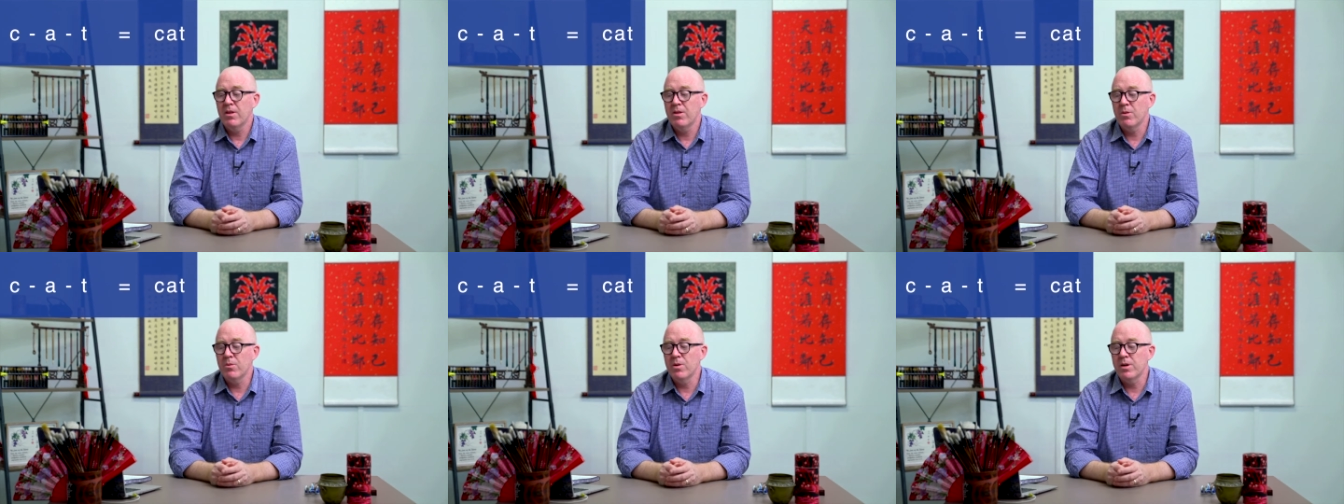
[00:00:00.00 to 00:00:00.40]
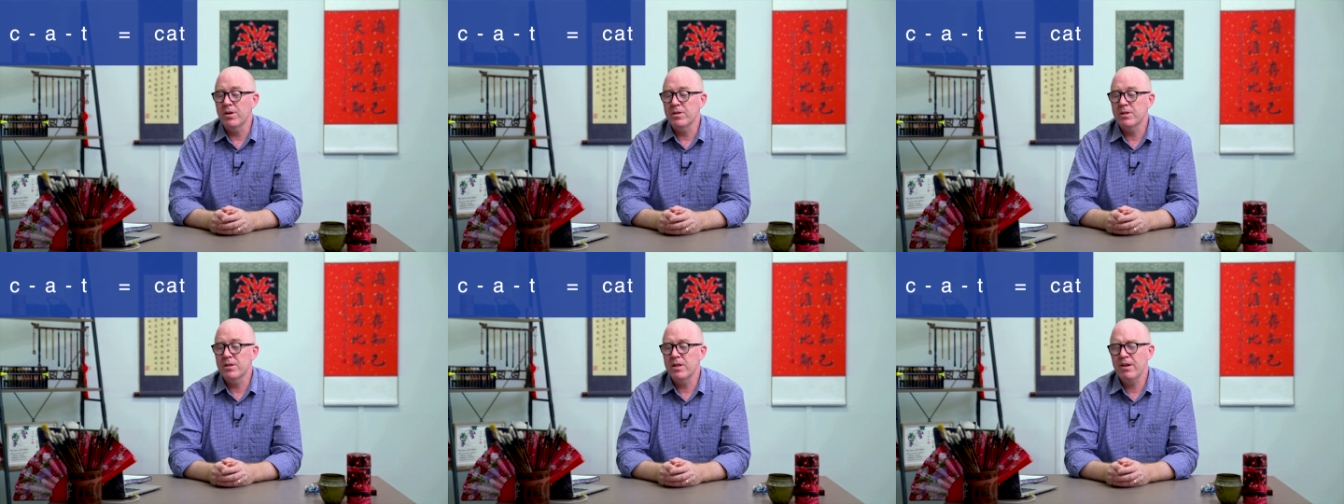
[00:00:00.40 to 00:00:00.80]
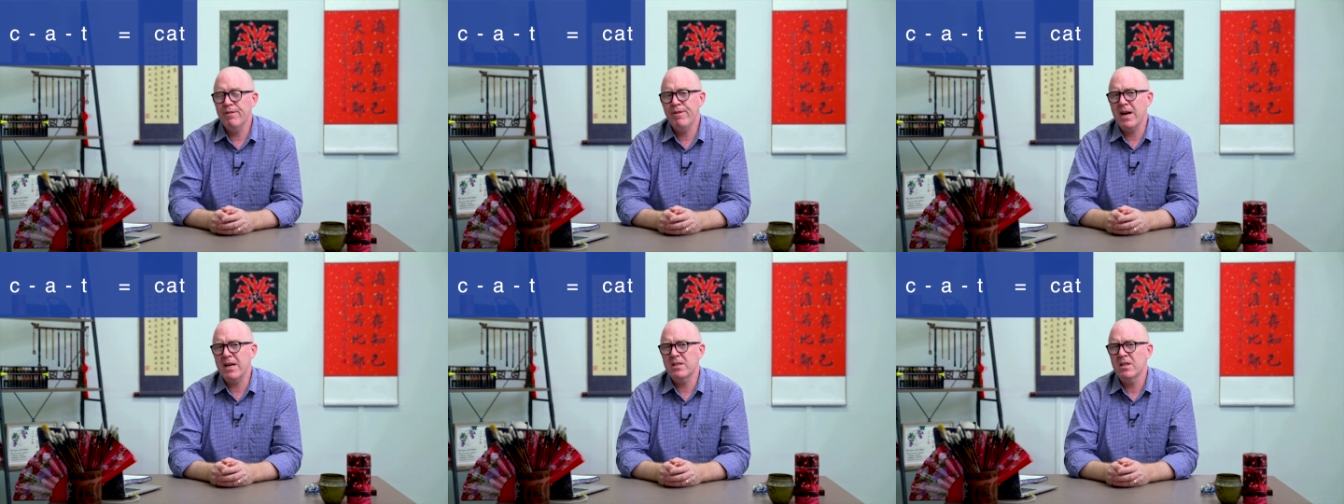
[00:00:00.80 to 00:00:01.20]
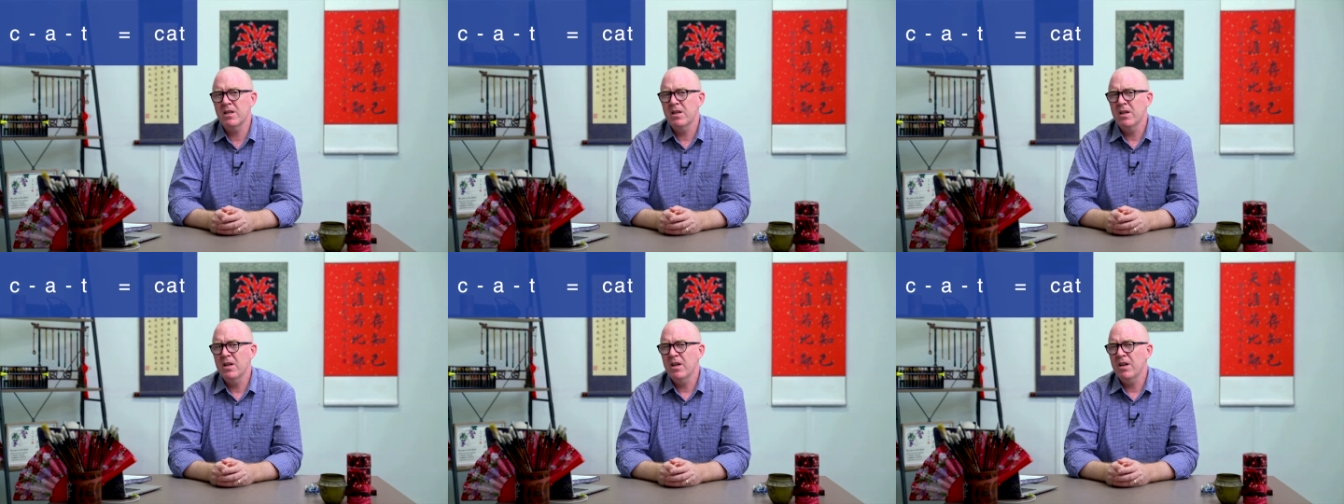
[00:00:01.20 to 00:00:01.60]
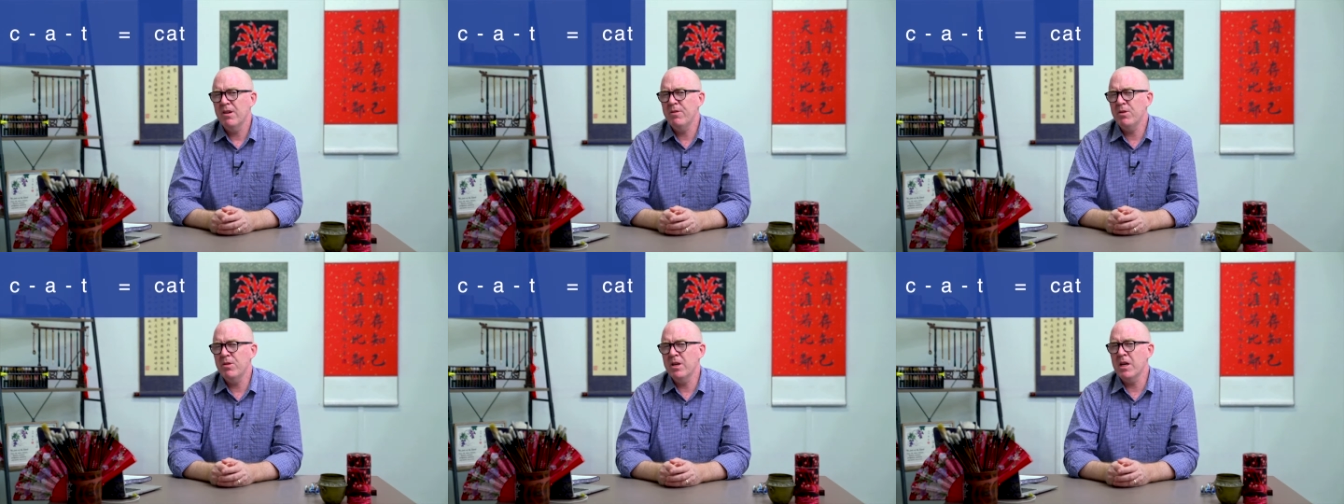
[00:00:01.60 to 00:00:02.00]
the words. In fact, if
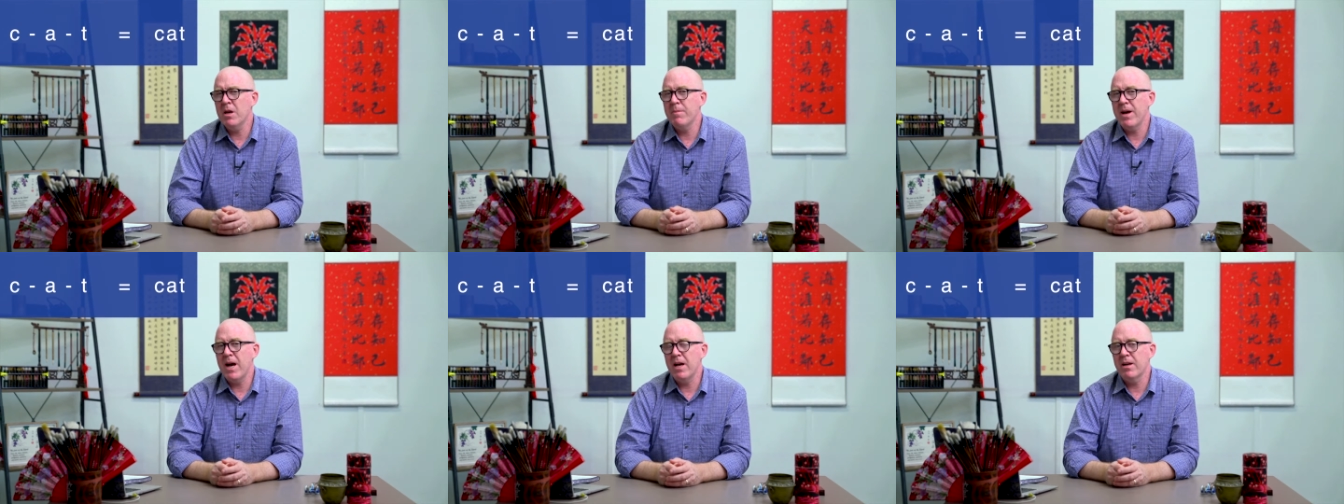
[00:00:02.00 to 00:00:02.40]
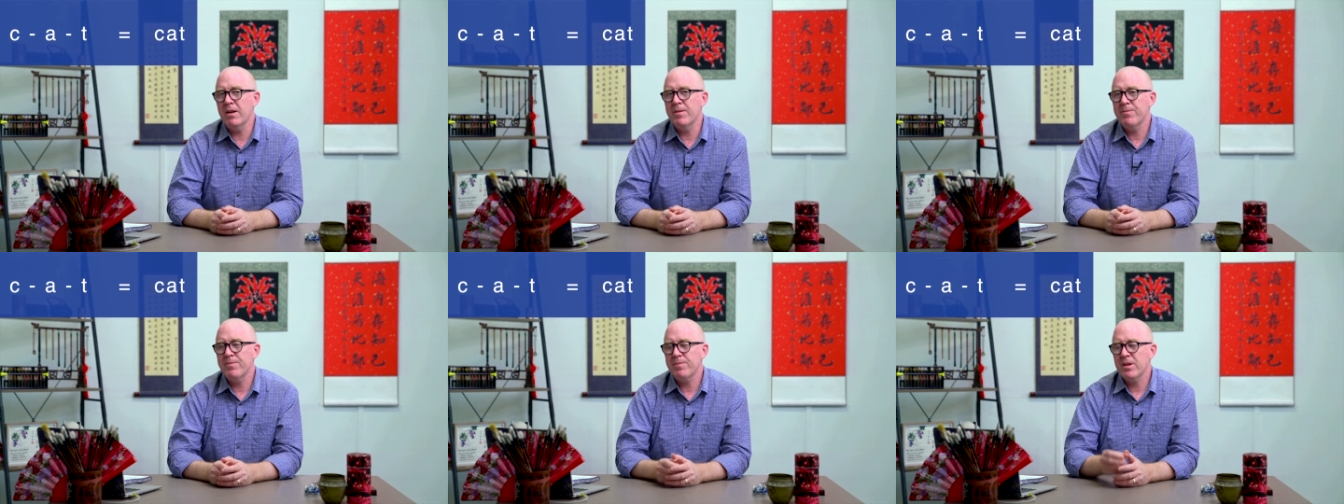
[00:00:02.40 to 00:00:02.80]
you think about it,